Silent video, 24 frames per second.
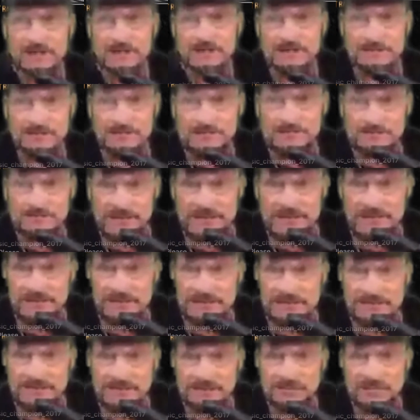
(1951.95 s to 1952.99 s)
making some
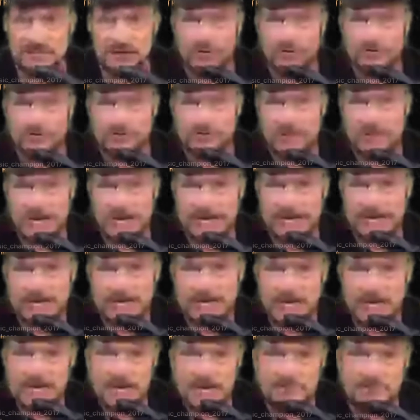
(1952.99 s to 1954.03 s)
jokes about it.
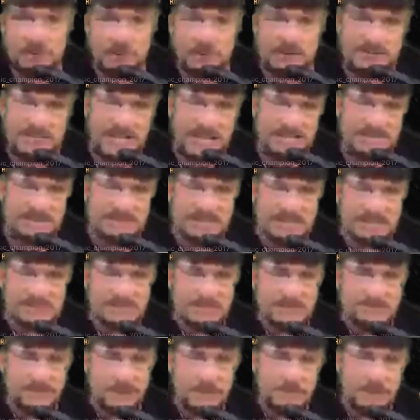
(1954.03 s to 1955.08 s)
Boo 1060
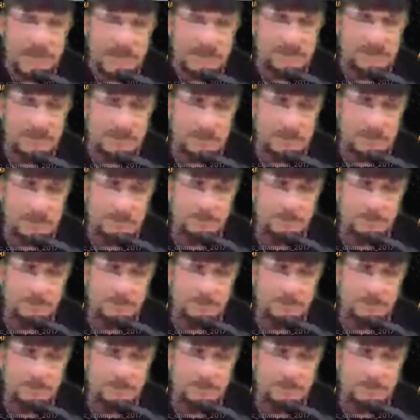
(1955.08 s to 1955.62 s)
for muscle,